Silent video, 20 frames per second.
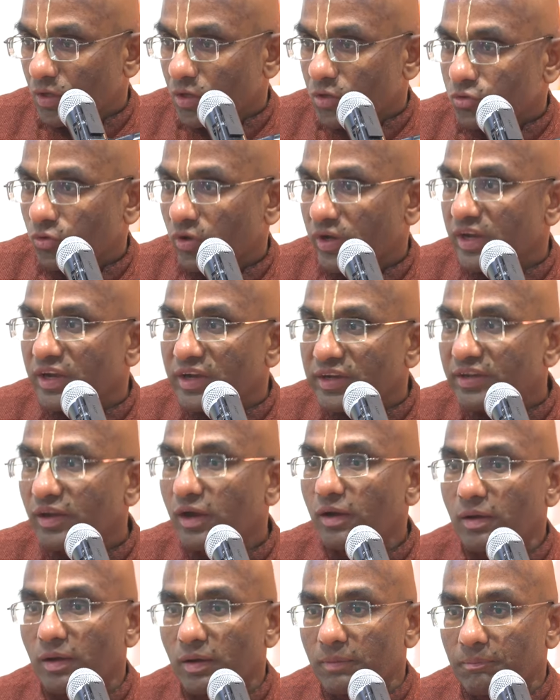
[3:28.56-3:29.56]
So in,
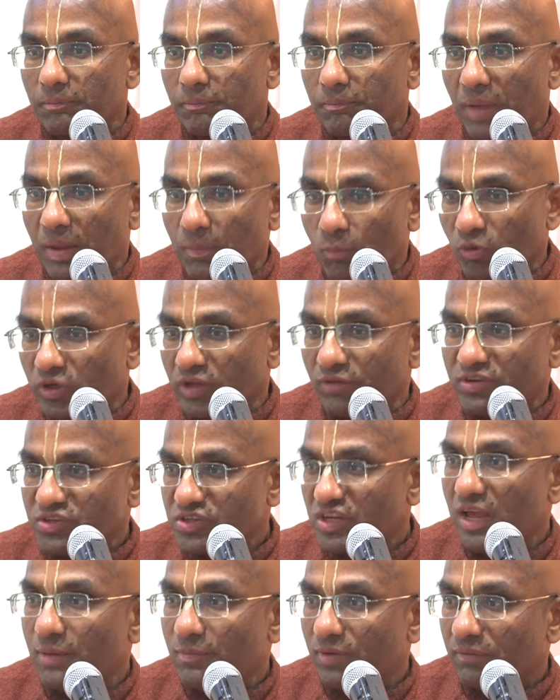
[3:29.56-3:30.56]
uh, by
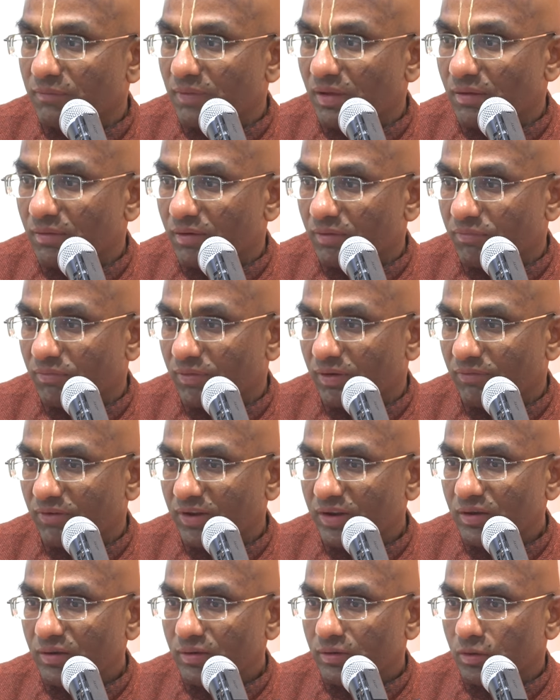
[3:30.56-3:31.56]
motivation, I'm
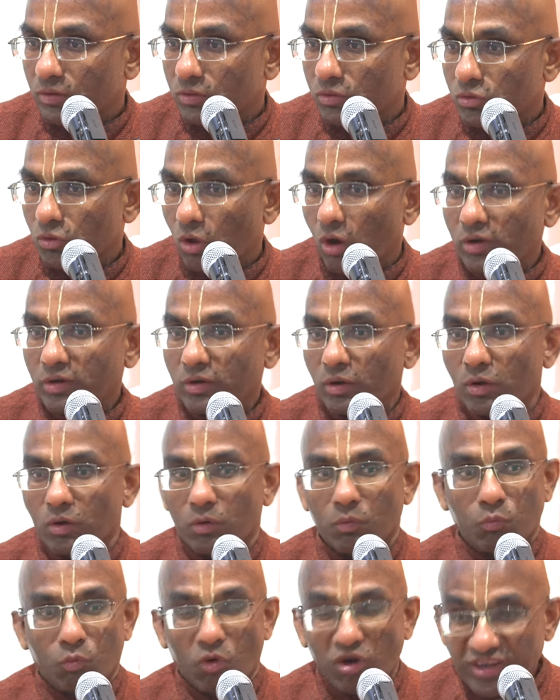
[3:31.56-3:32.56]
referring
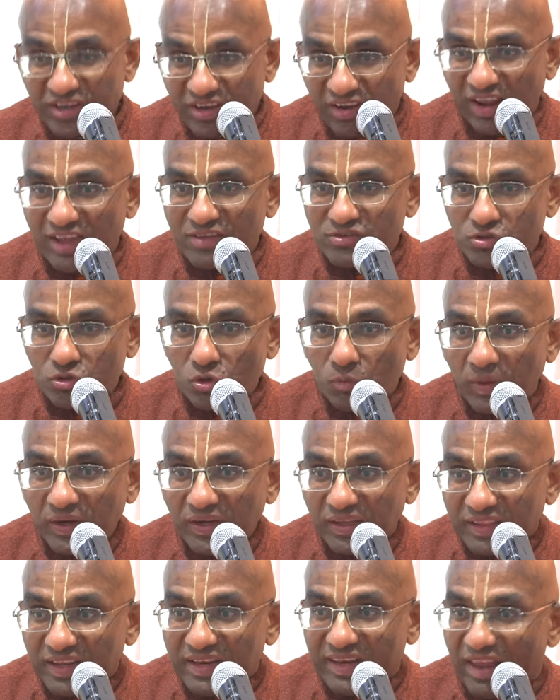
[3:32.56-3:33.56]
not what drives you,
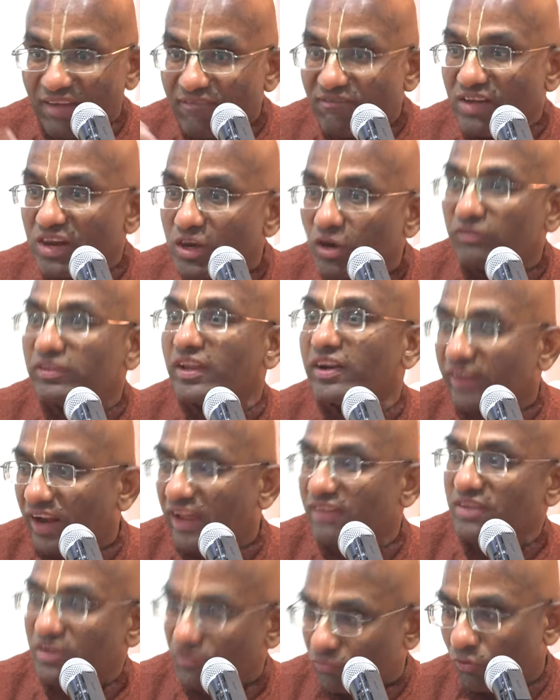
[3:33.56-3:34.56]
but the level of the
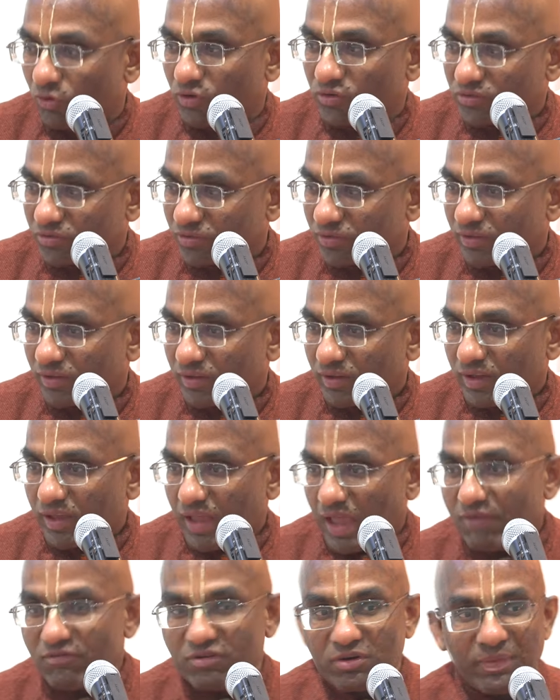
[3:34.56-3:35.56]
driving force.
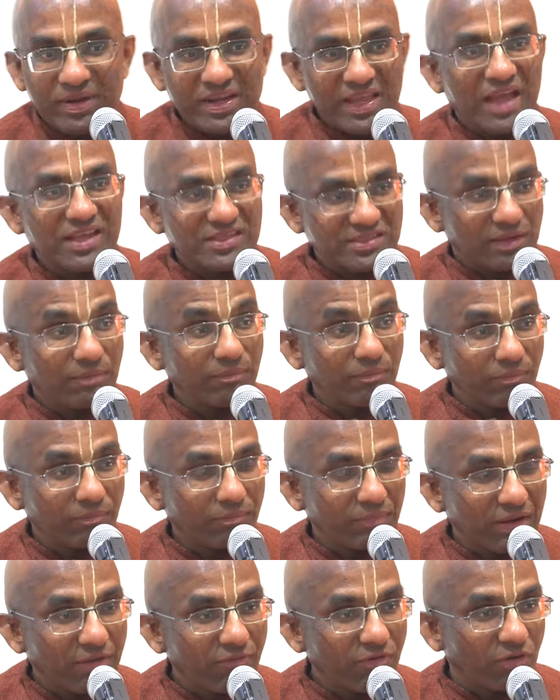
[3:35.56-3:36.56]
Everybody has some
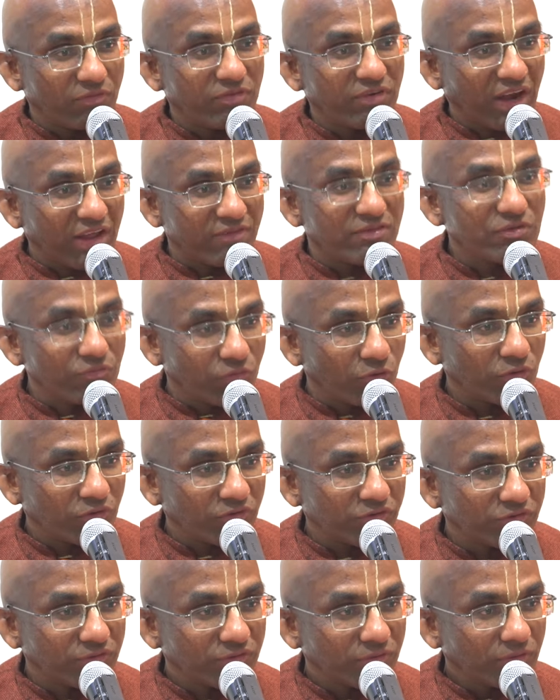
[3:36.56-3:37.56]
level of driving
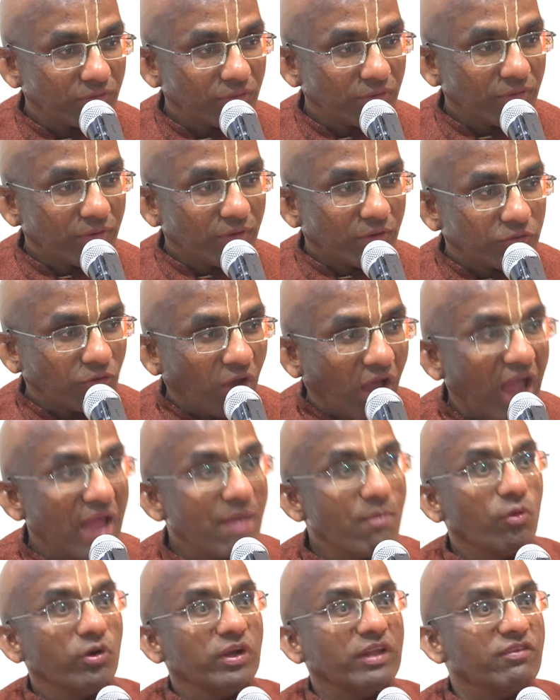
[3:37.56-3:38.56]
force. So high
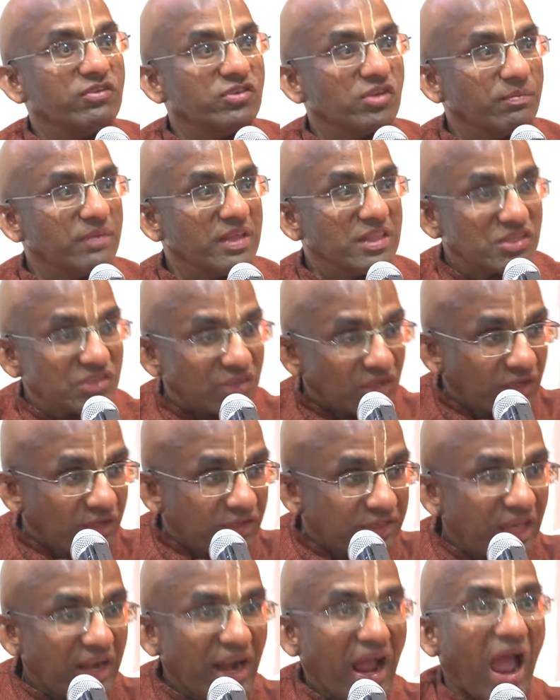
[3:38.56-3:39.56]
motivation means
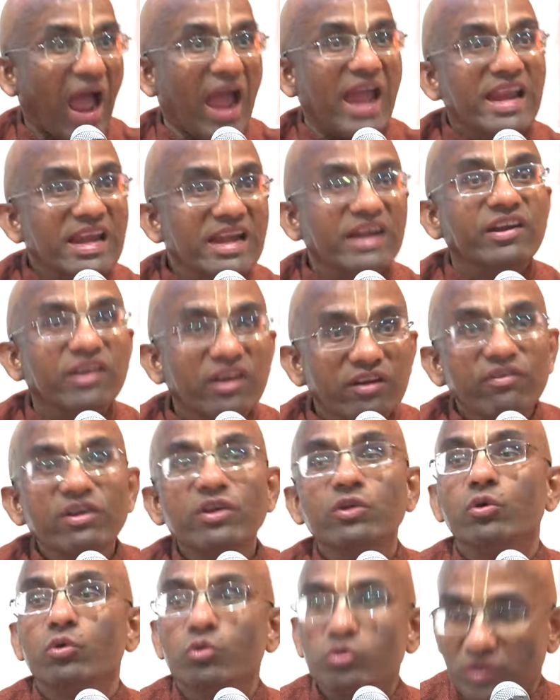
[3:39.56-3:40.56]
they are highly driven
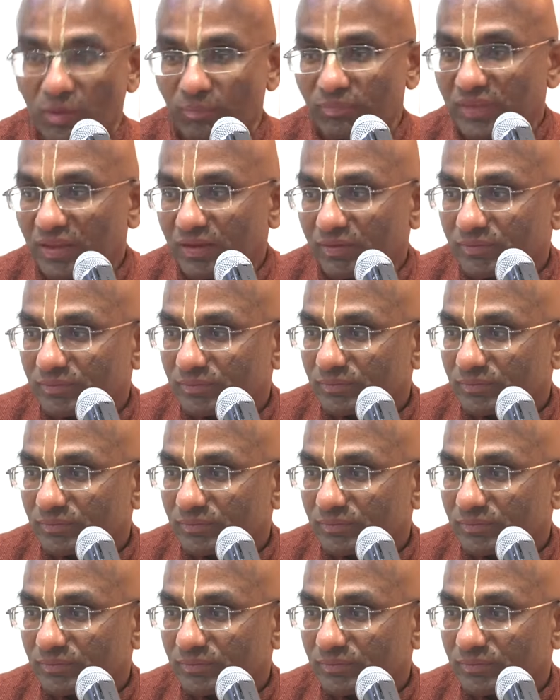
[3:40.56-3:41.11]
to do something.